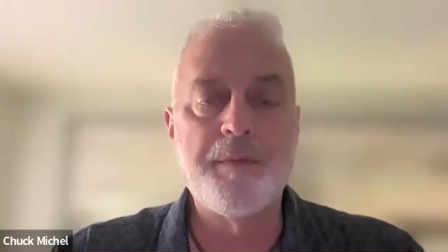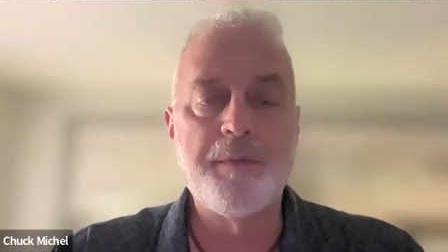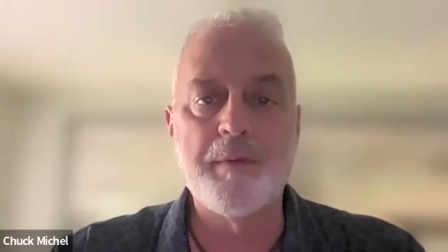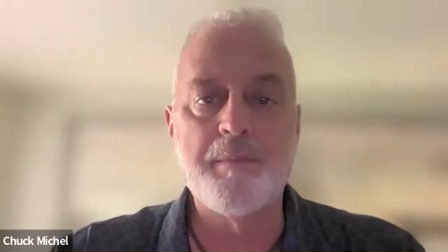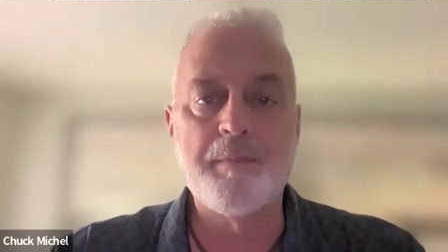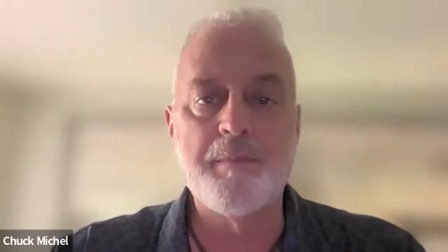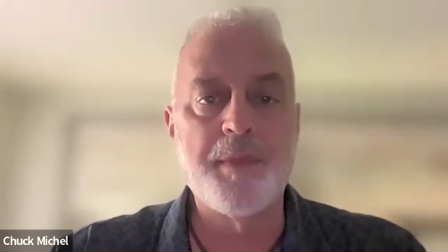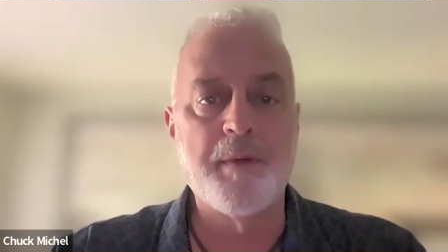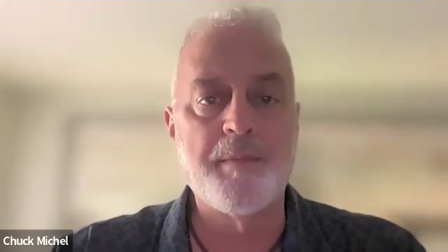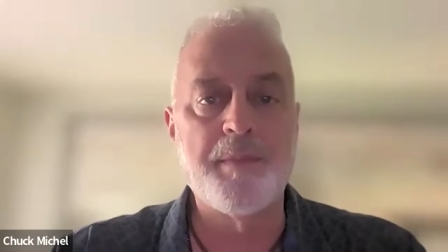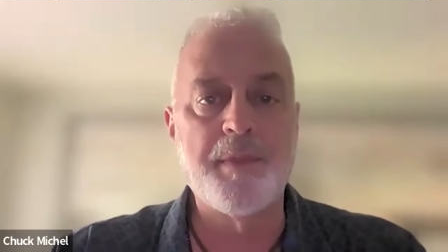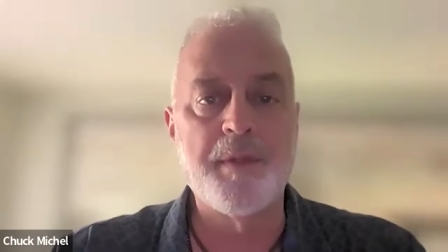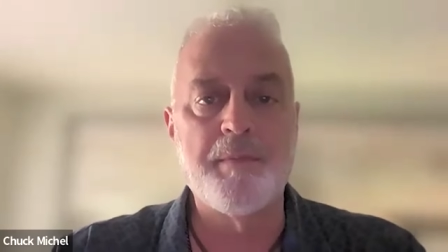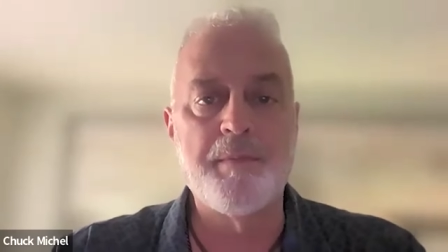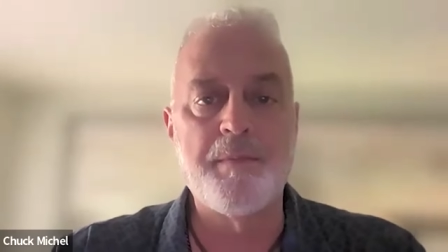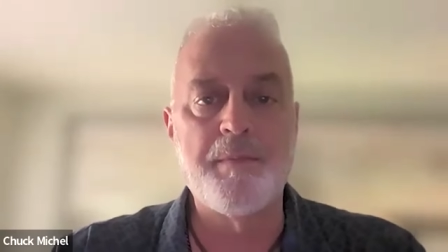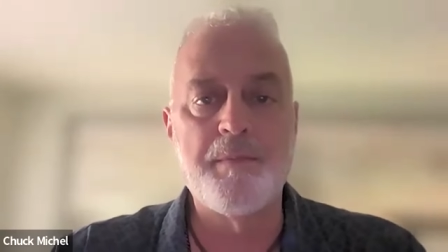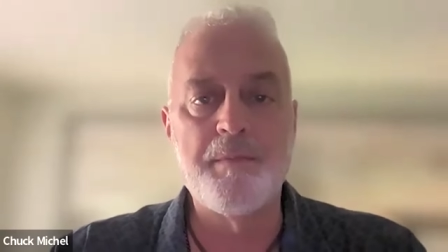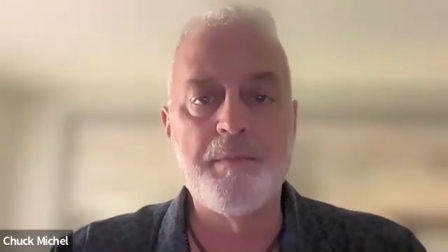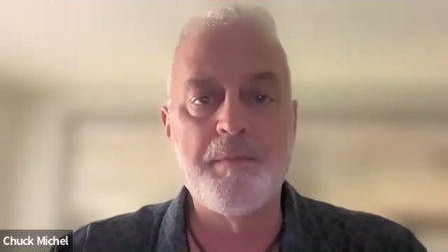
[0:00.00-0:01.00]
the the
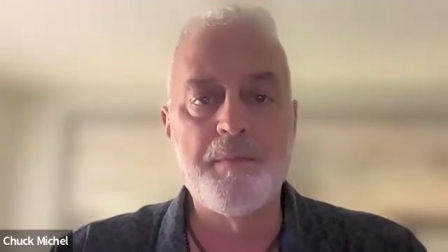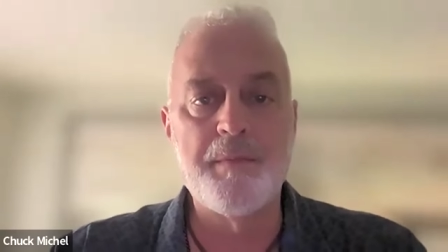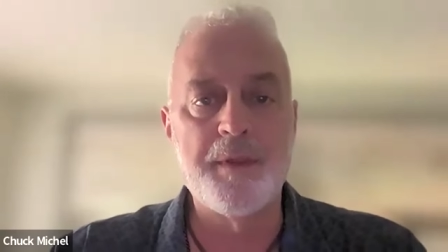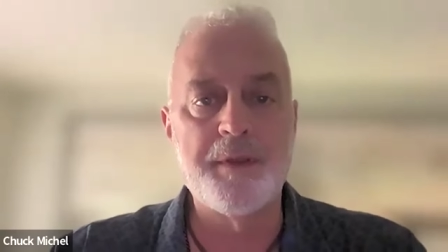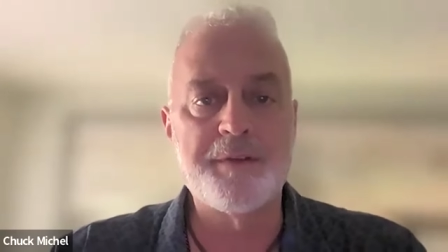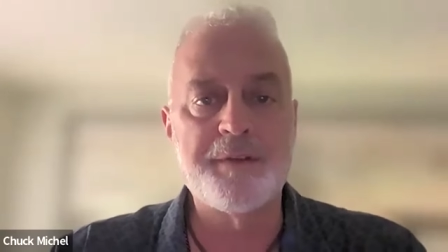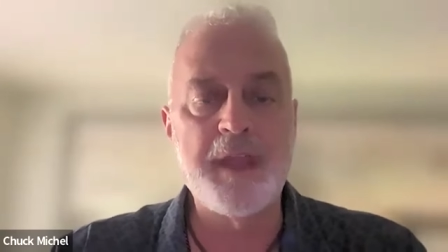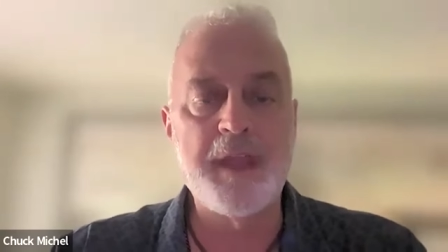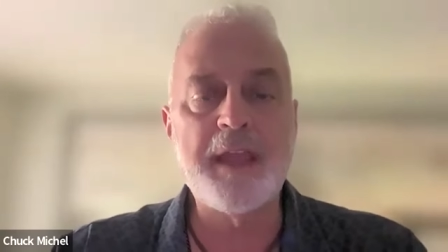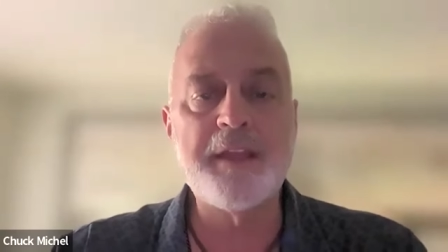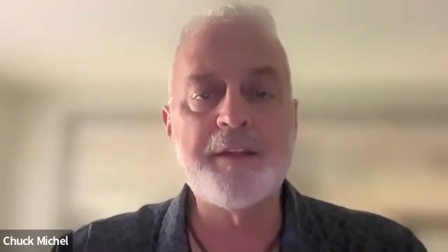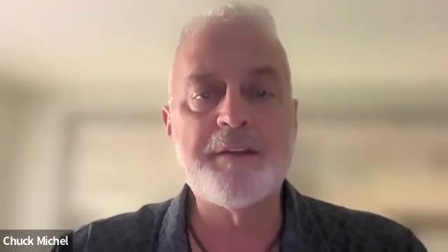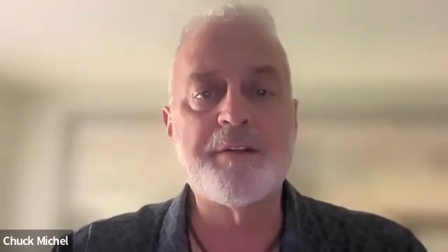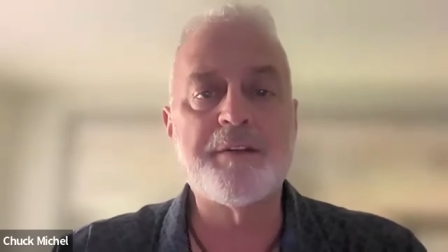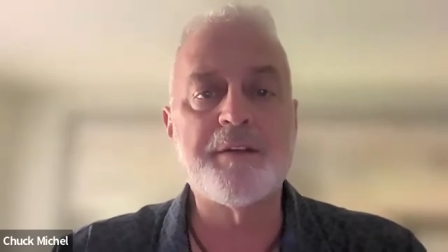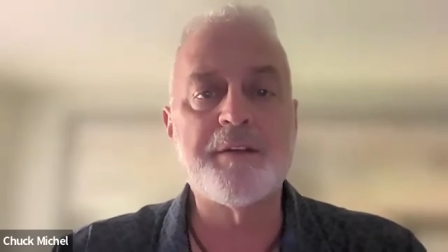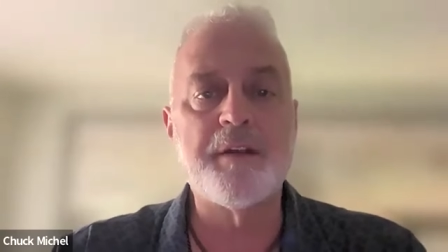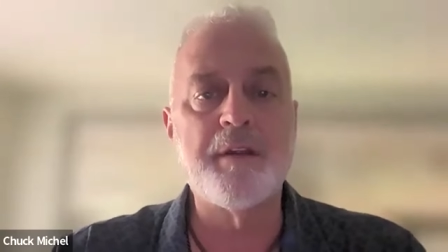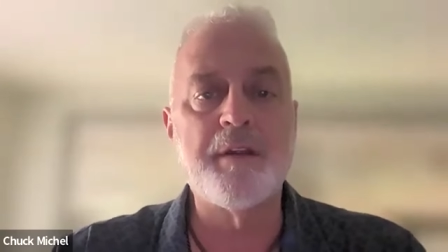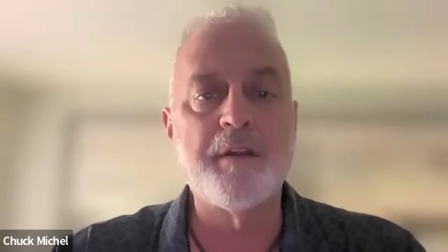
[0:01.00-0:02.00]
the, the
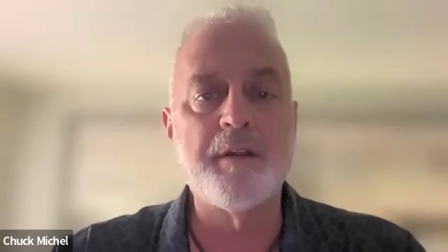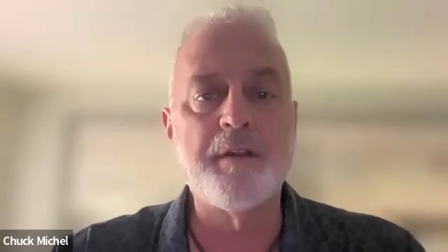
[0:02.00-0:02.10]
states